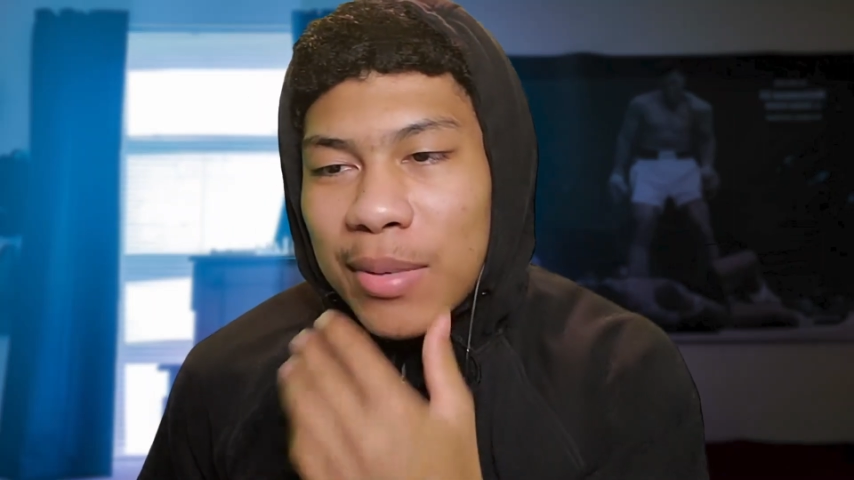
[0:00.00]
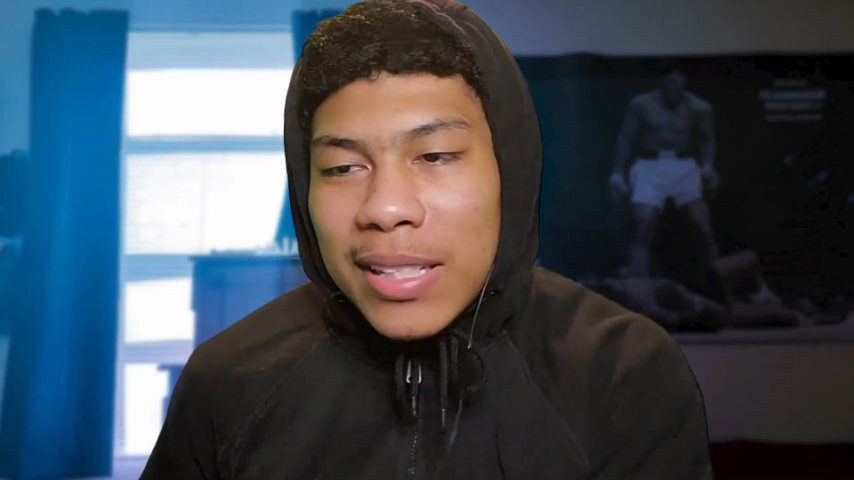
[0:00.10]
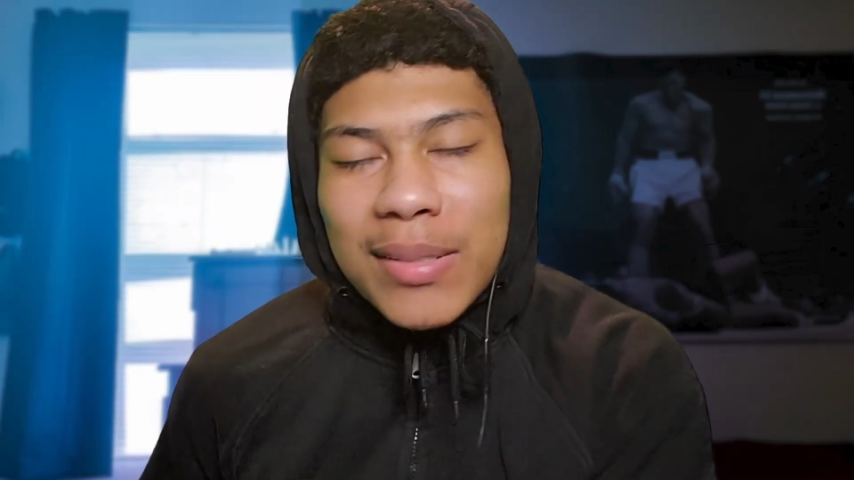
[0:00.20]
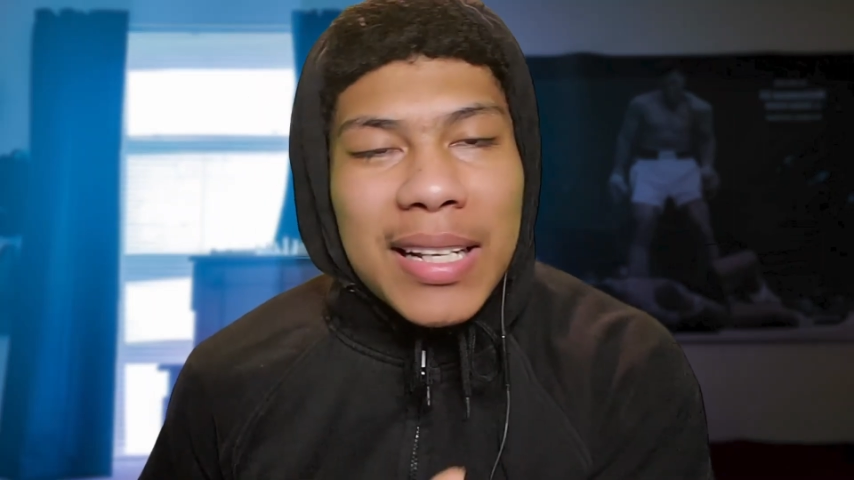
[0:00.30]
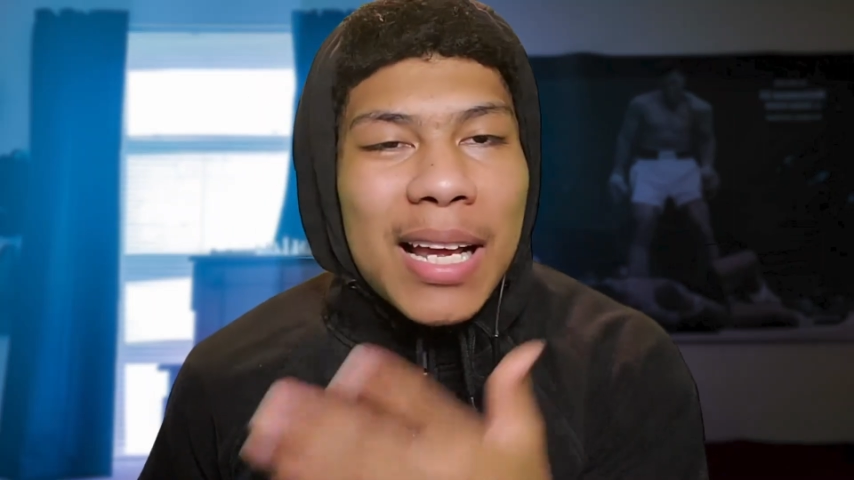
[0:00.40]
but
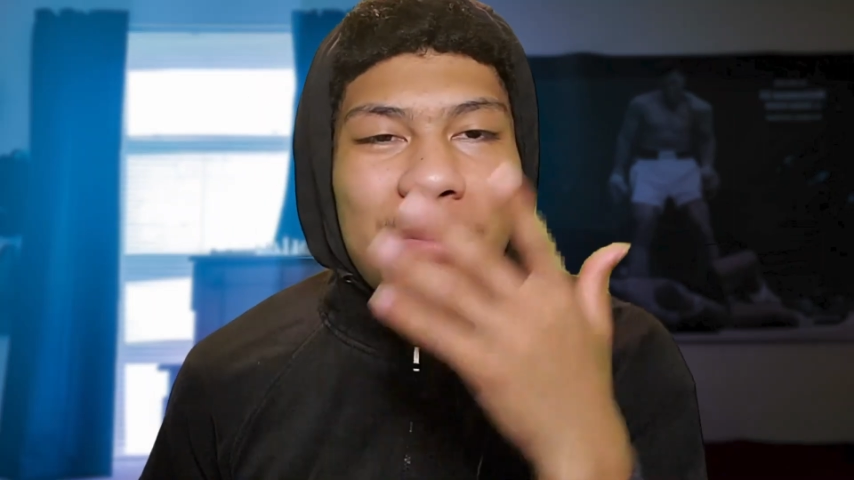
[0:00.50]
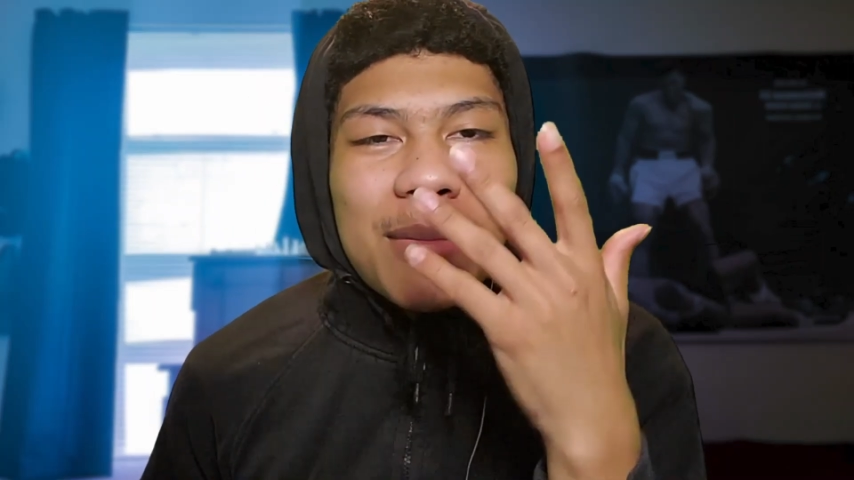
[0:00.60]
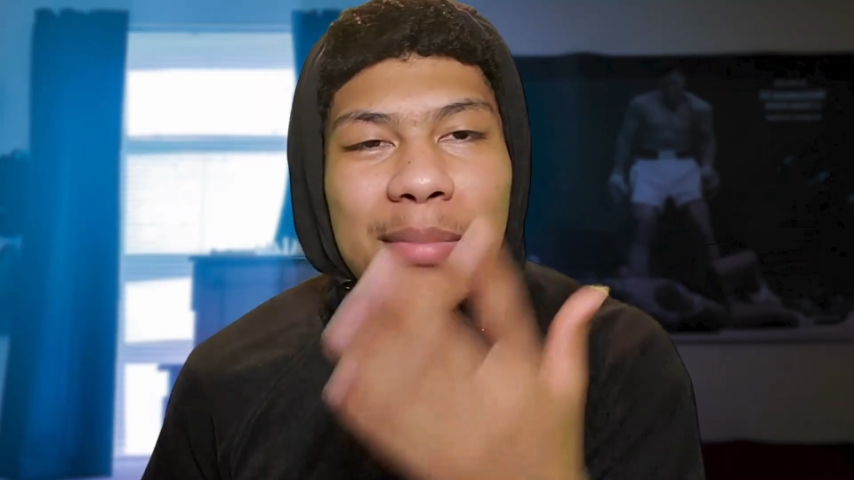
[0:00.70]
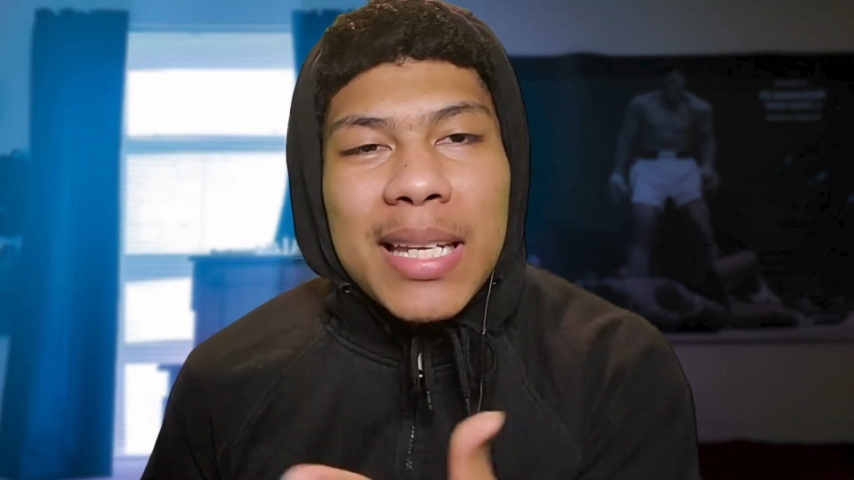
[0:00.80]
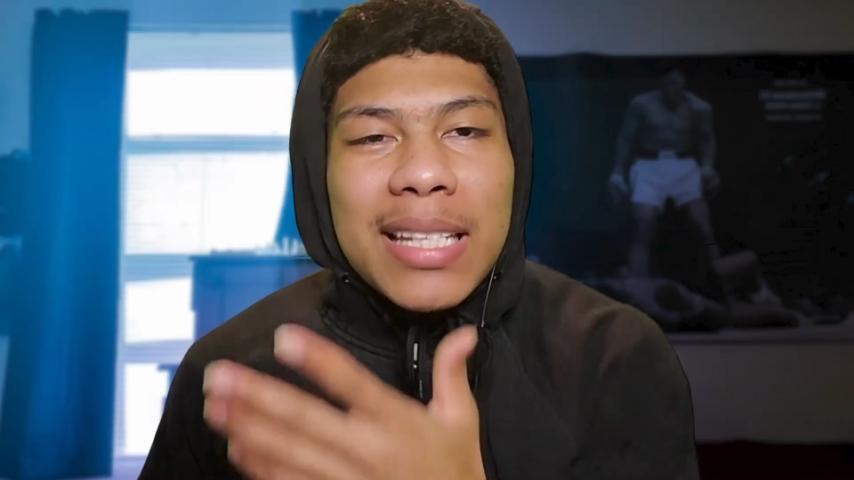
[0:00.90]
sometimes I be
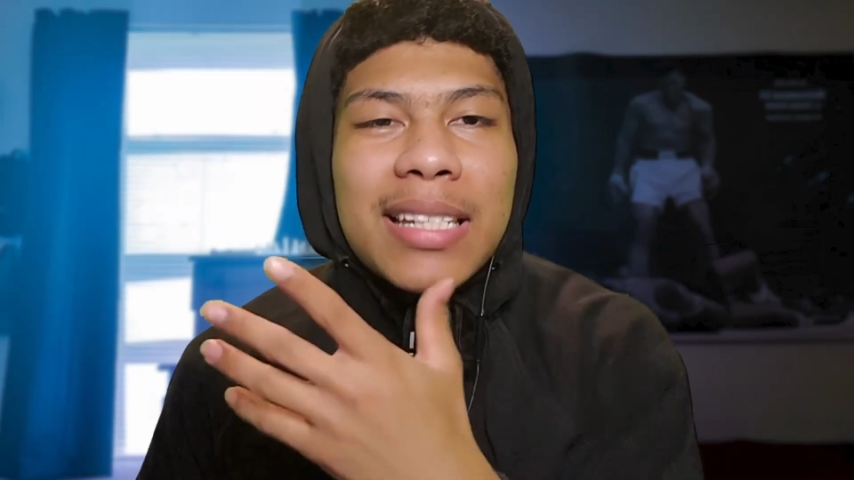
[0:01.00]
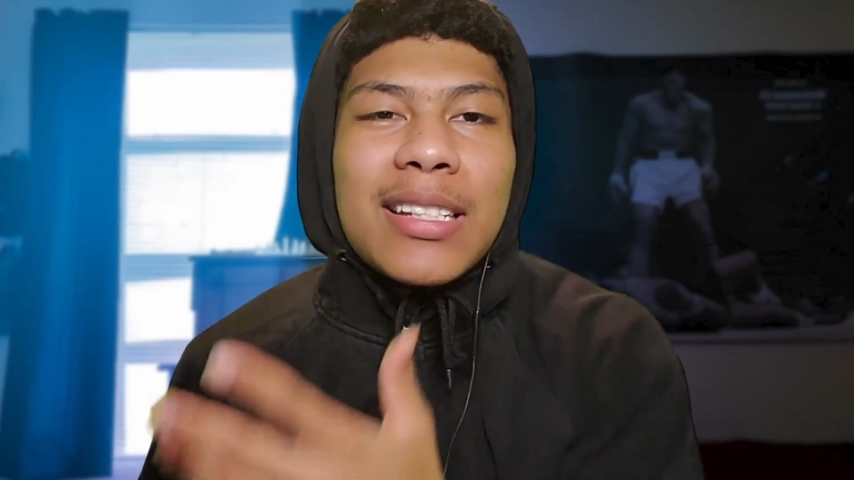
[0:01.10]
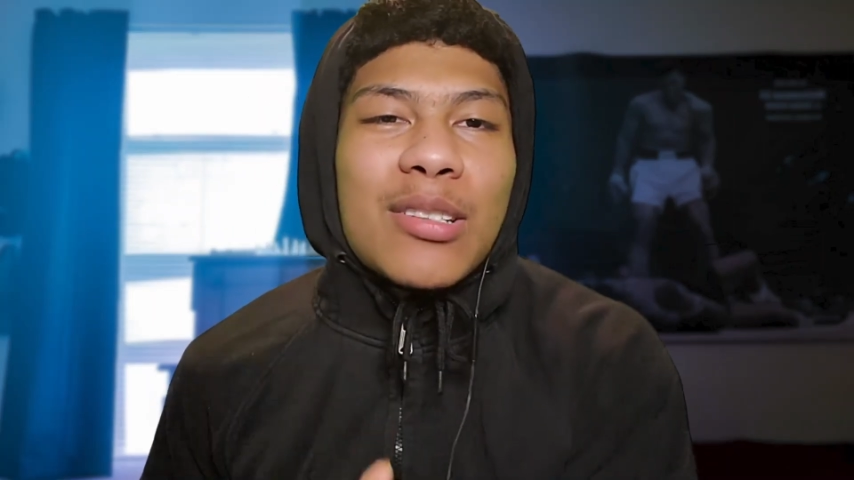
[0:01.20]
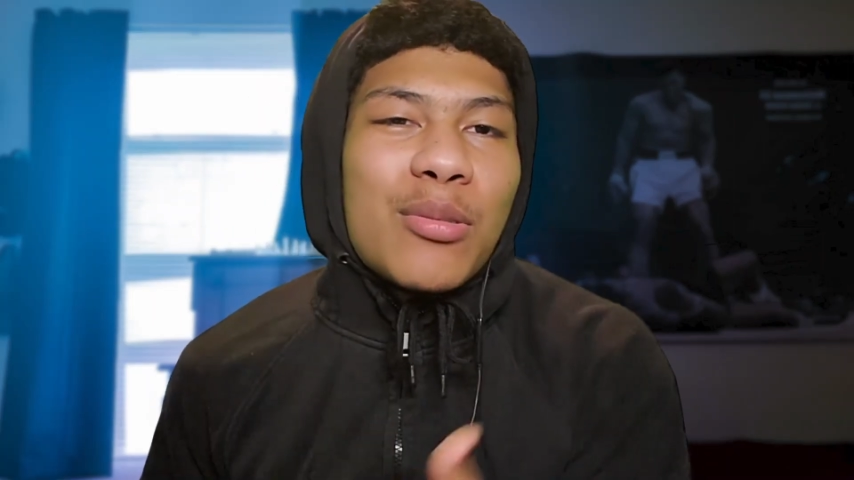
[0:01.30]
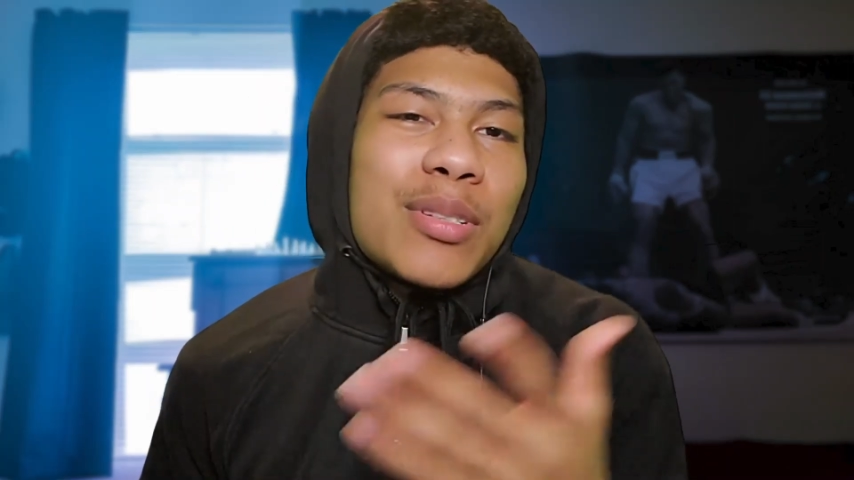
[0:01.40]
busy, so it's